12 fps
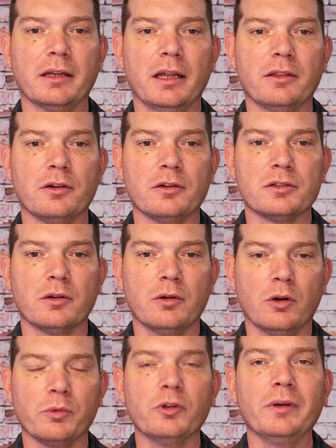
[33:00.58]
that there's a
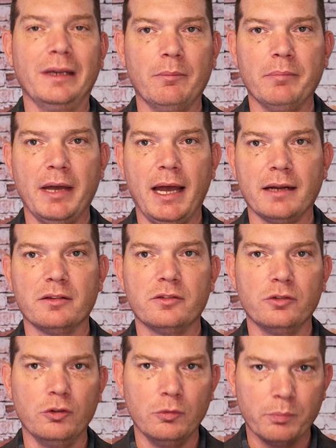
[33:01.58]
real impact
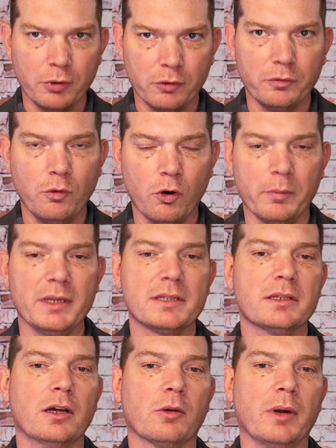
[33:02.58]
to performance
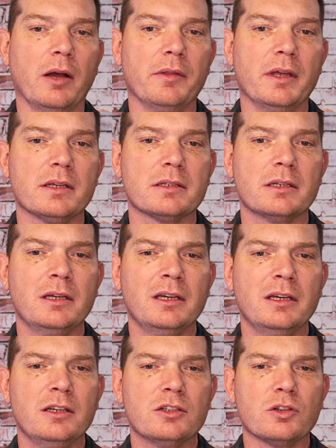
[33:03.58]
around this.
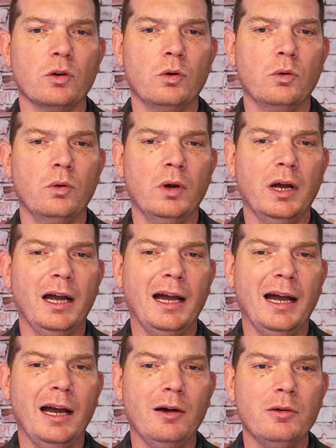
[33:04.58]
So,
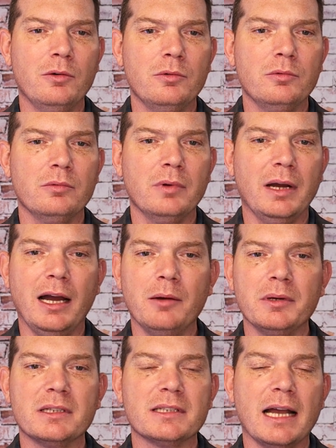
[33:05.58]
how
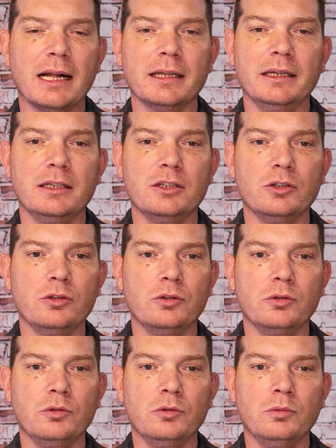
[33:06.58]
exactly do
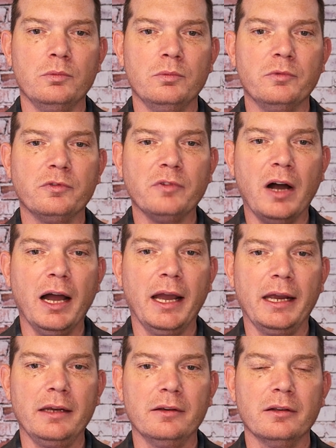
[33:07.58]
you
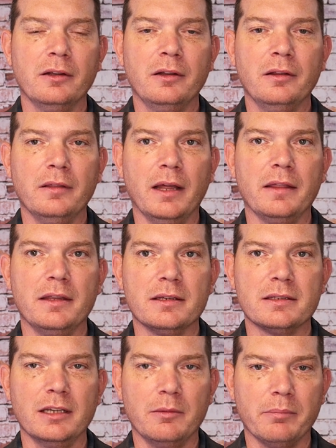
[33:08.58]
find that this
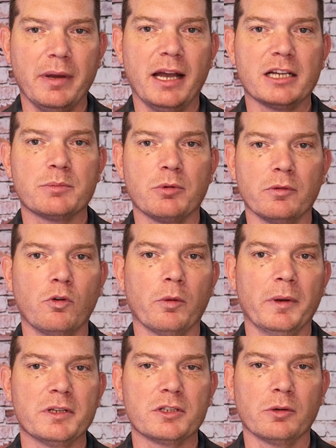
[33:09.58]
impacts
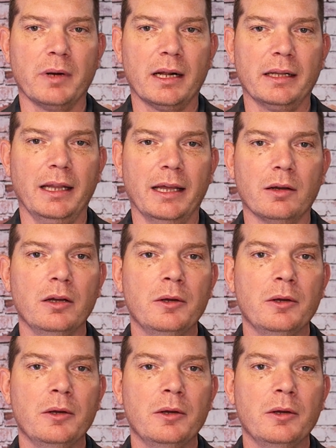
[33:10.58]
performance directly? Like,